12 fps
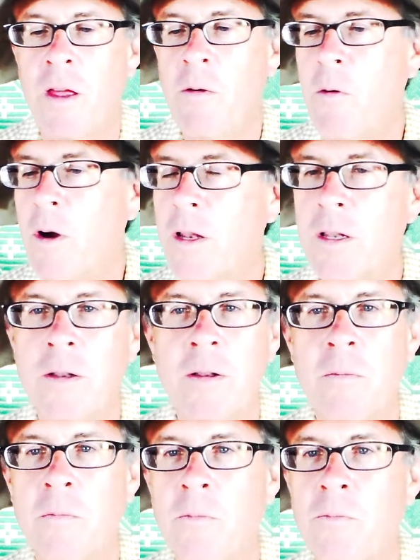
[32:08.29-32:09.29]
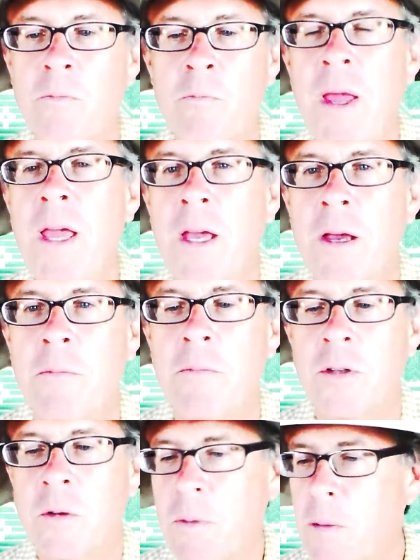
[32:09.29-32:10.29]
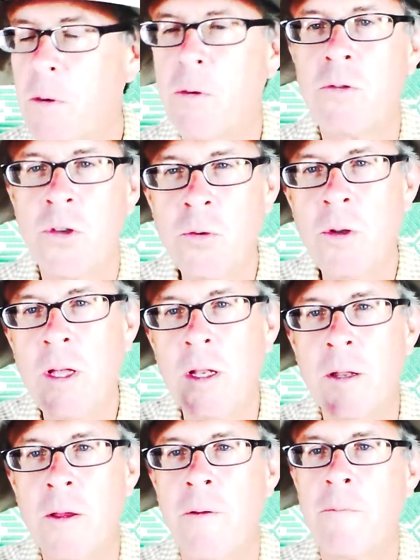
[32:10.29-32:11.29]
They want mayhem. So people will tune in.